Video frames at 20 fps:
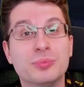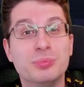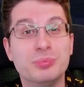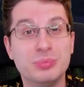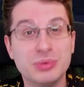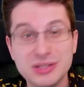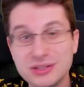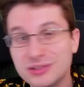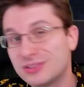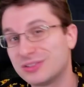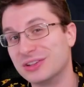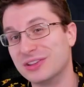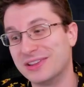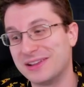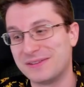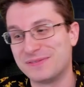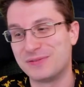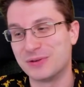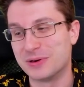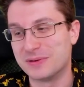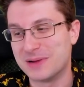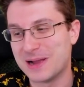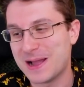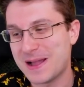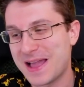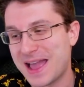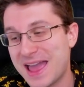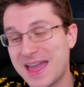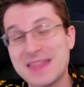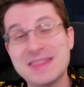beast in that
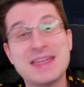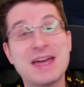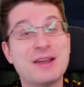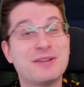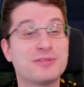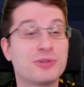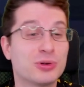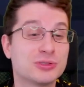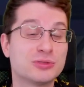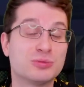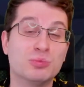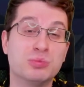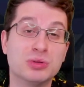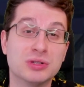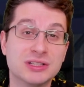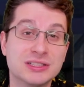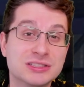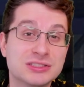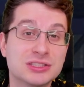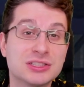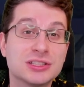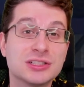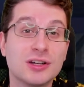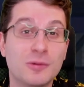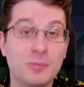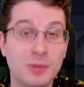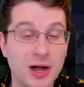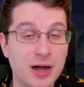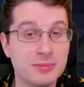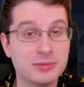format. And then, of course, Blizzard
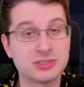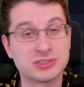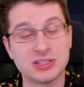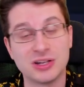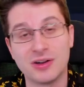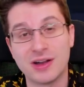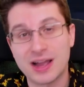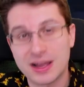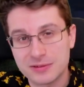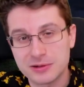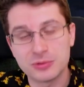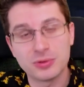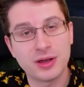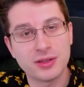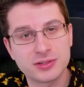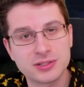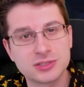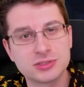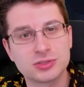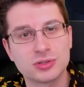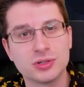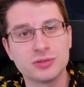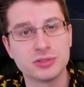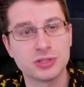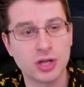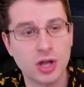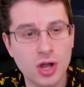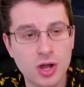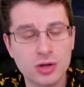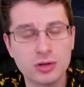Abomasnow. Having weather control of
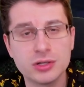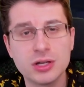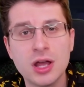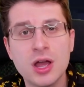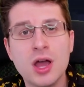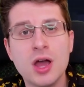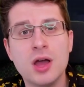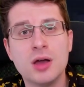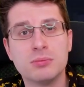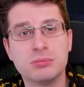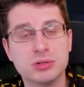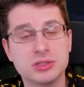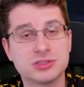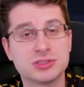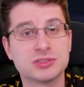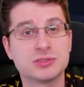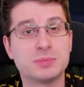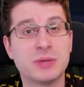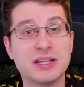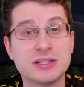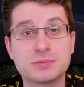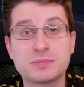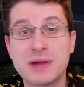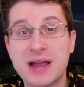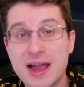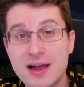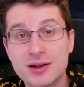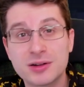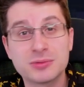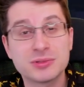your own, Blizzard's base
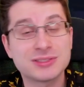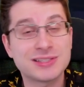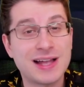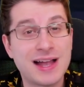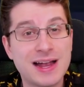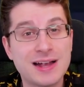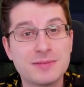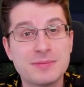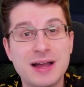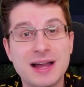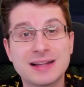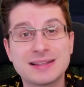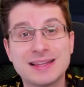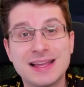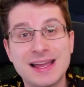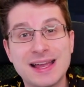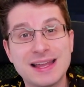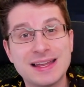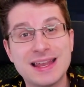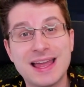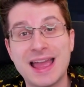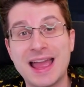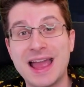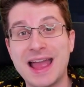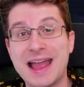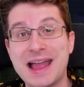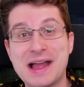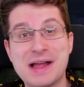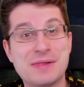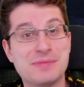power was higher back then,
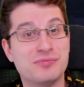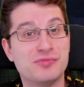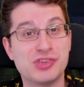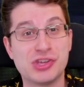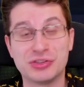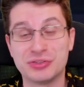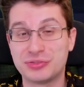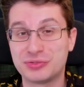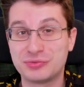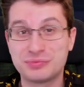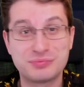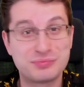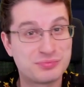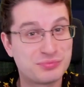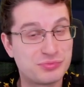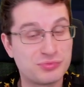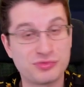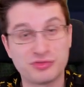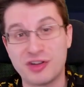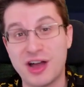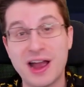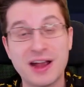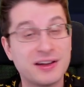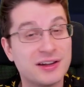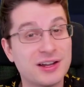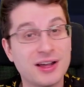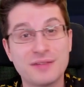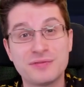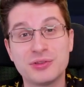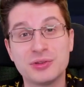and just
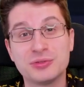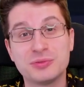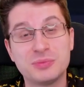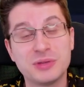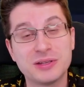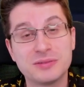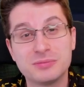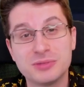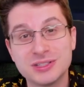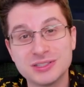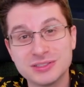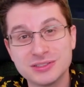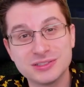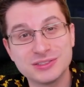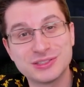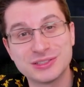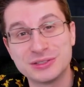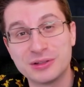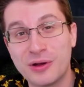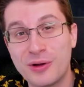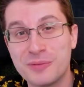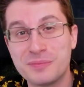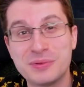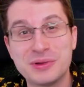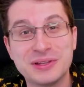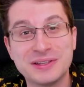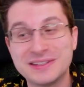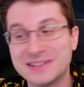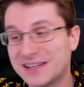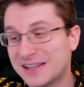firing off those big blizzards and
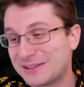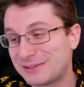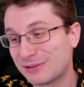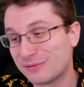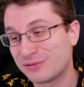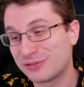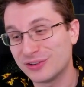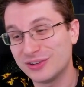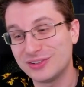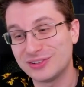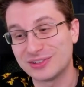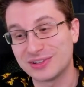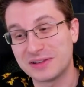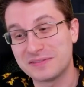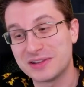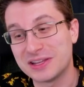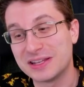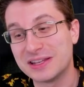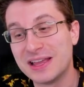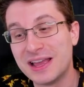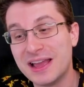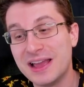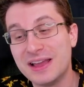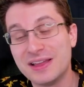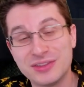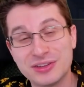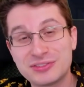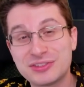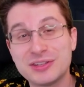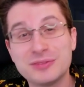hoping to get some freezes. I mean,
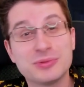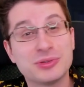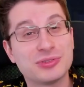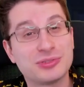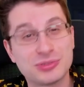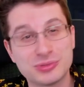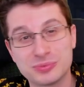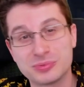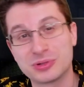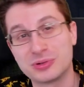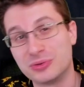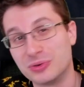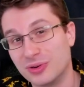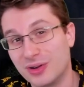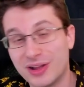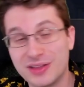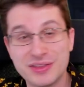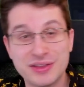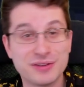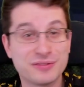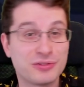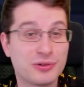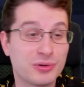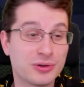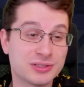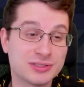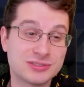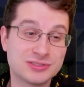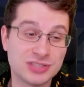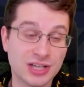this team was super cool. And then, of
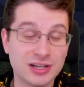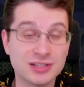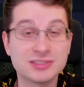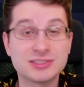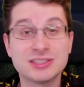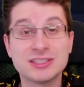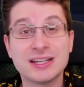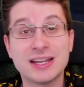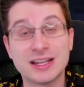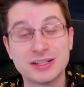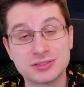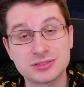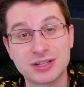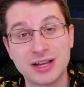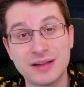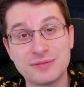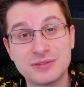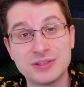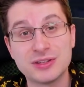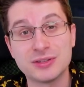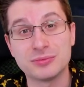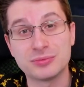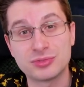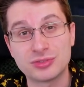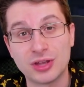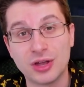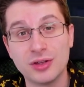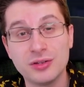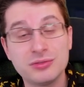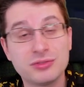course, Jellicent and Scrafty
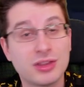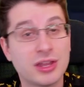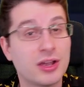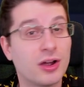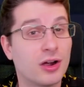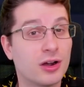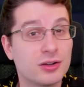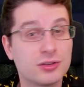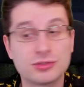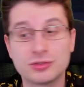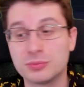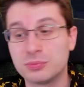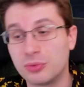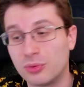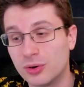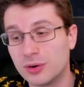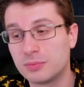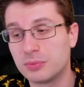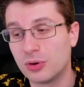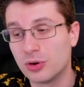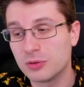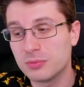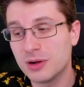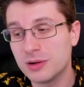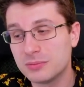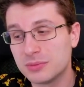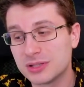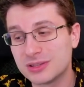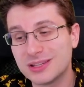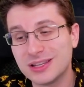themselves, they are support
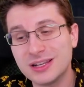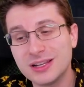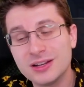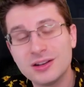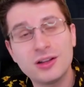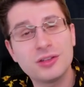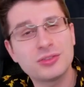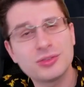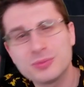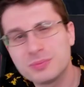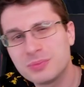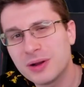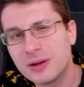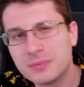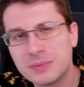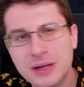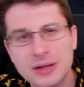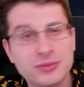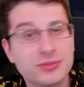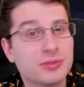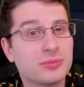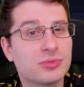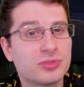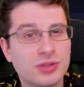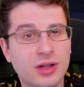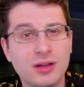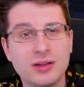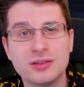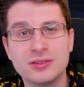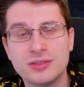Pokemon, but they can also pump out some
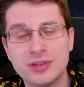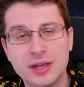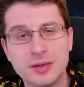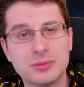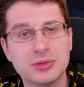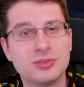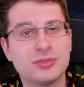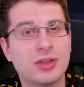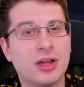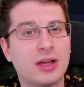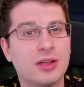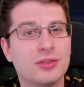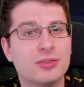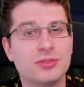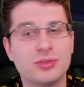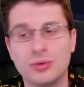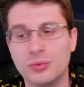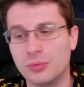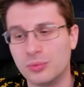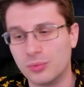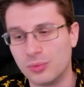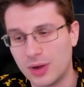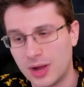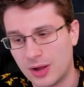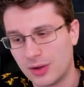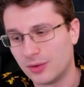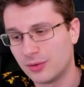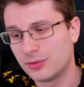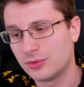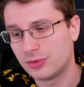solid damage as
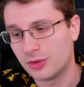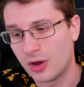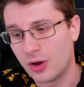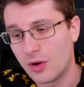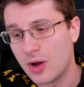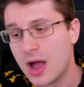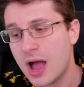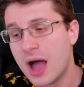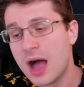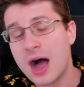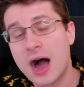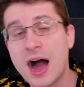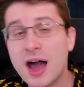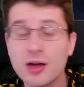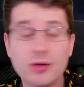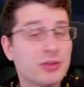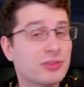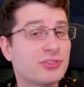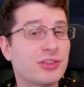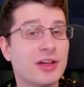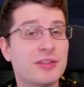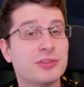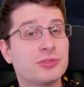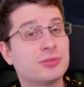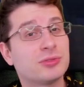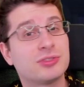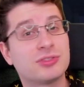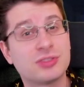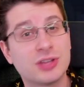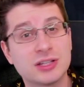well. So I always thought this
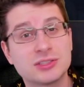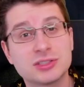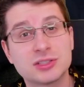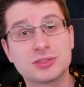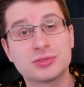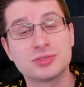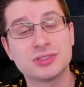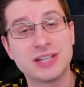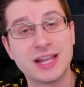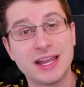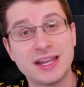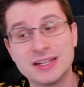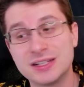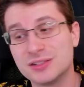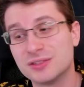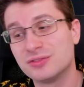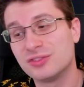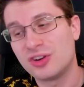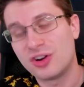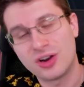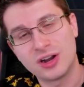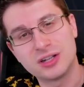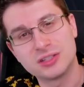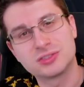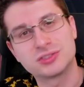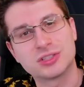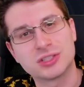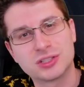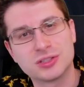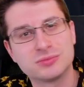was such a creative
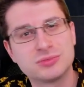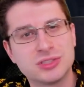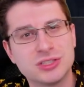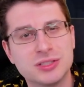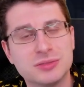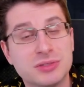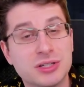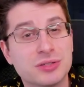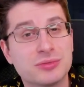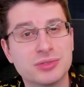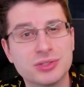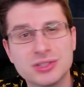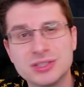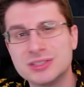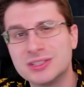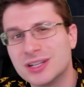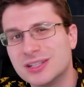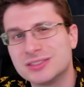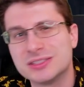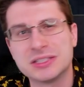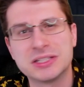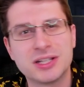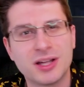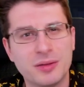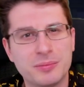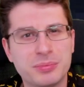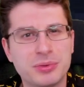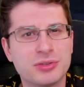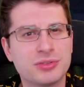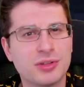hard Trick Room team, and it really does
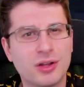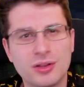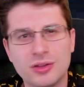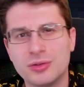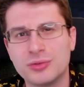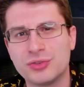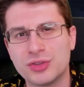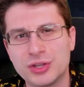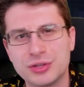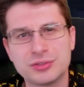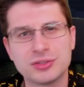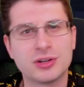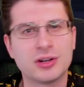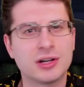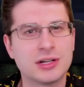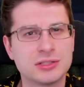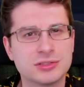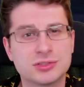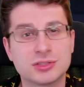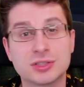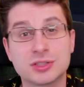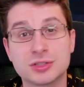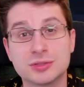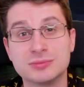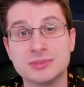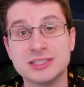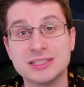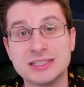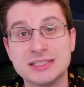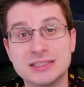encompass all those things that a hard Trick
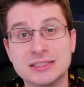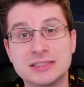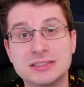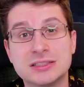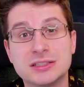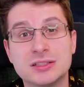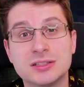Room needs.